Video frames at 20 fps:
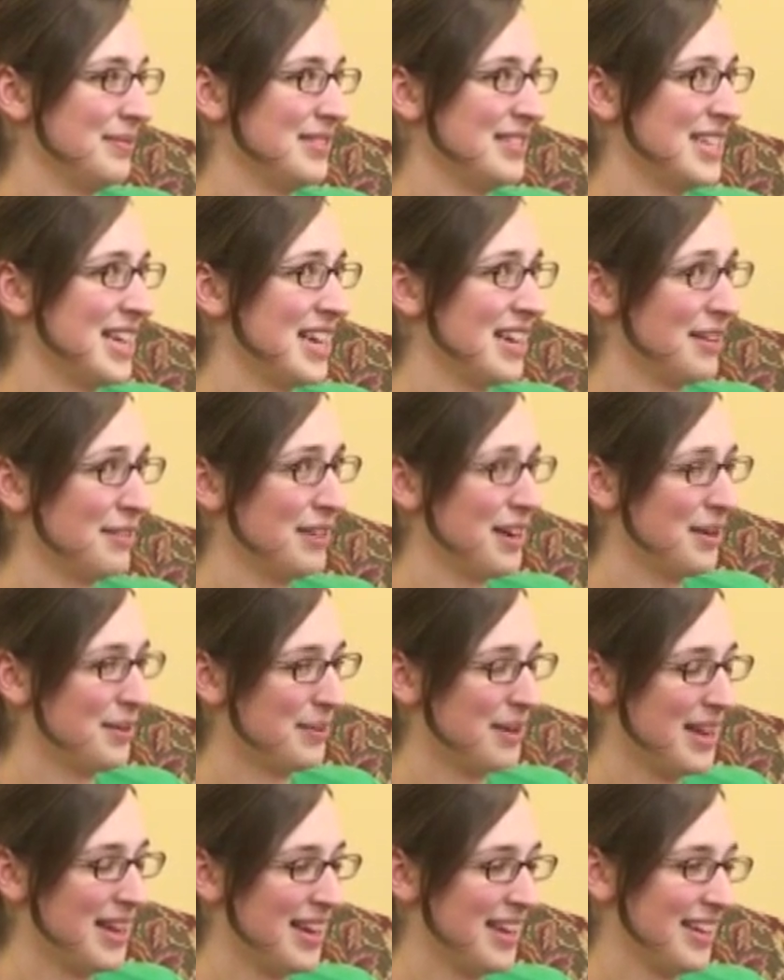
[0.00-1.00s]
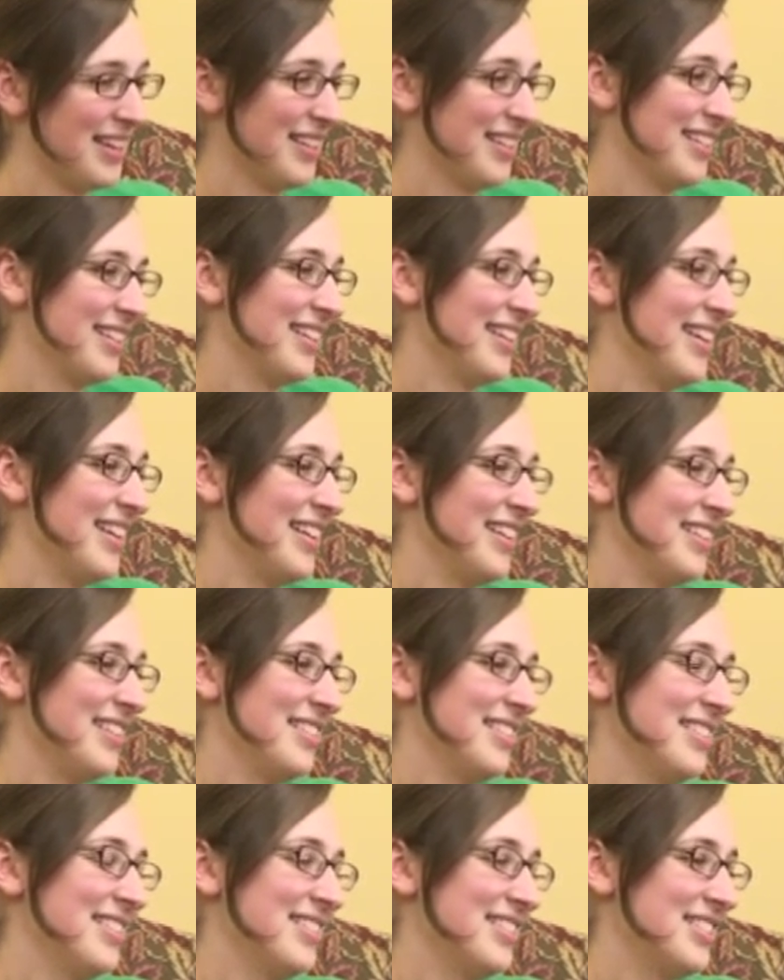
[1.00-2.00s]
take it right away
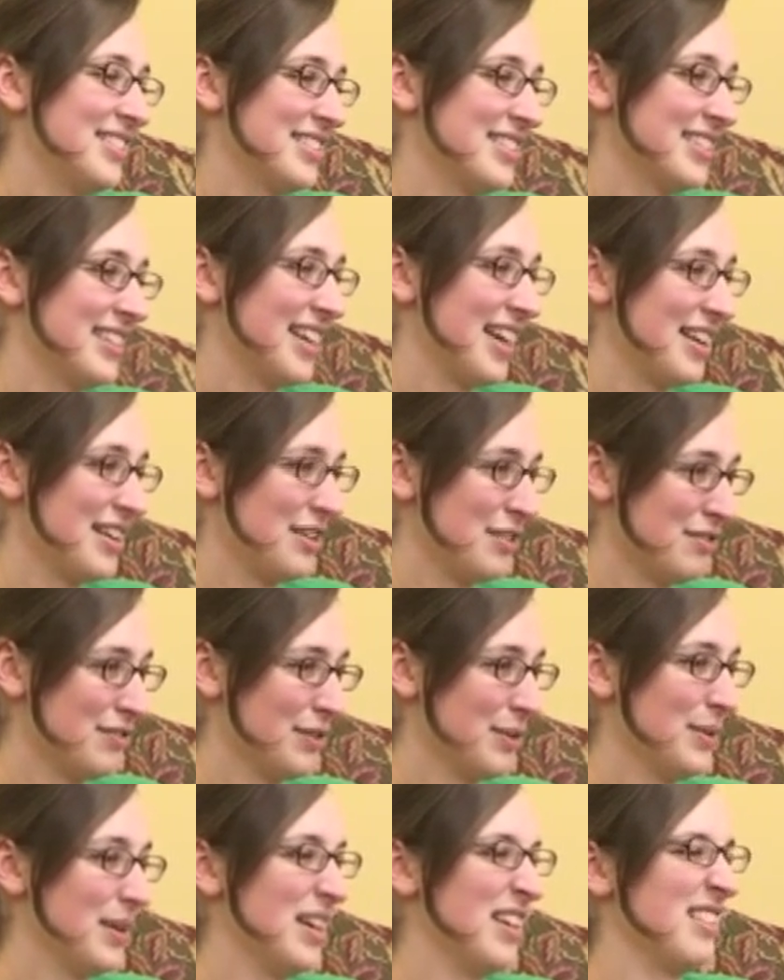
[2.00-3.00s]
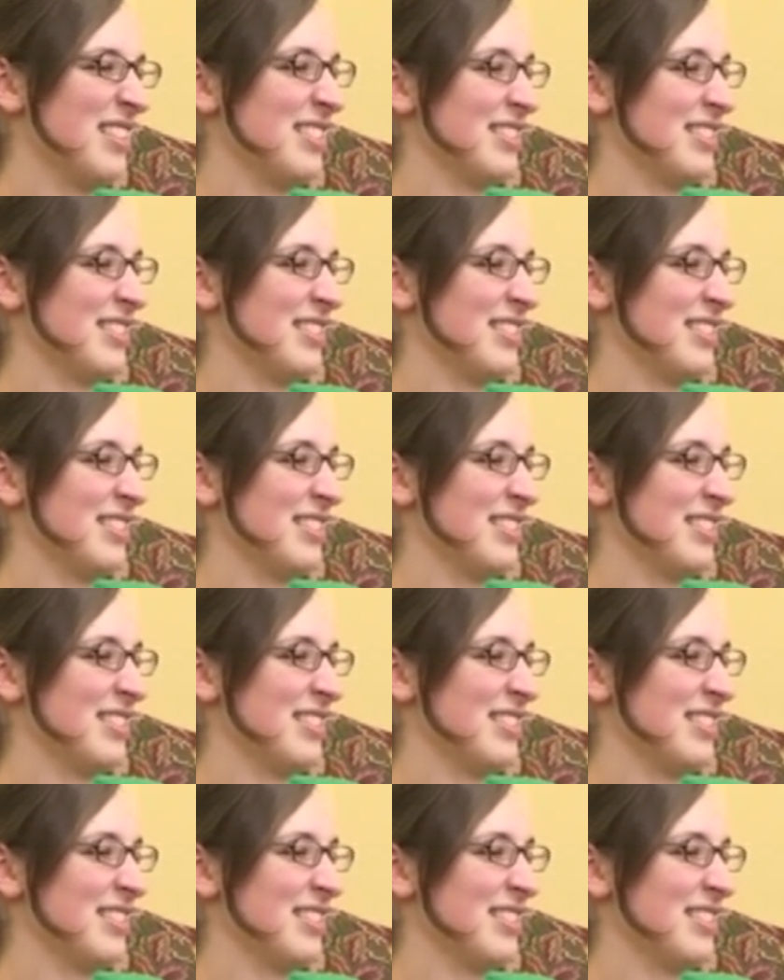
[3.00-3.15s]
and just get it over with.